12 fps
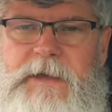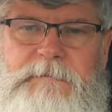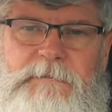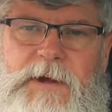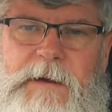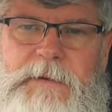It'll
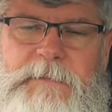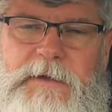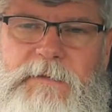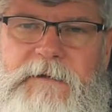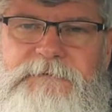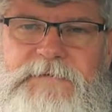probably be
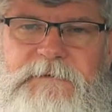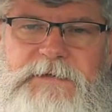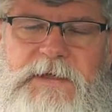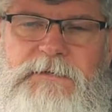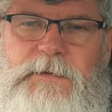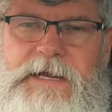around
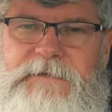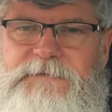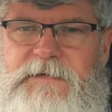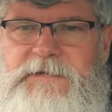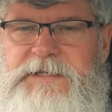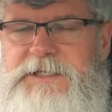53% to
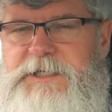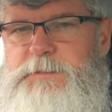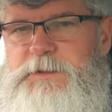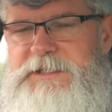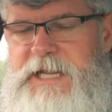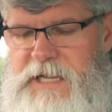
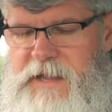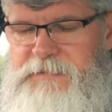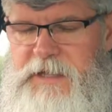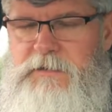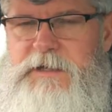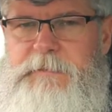56%. I
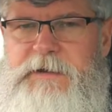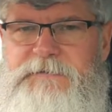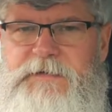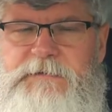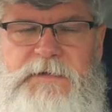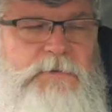think it'll come in at
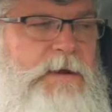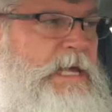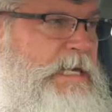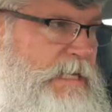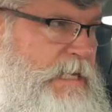53%.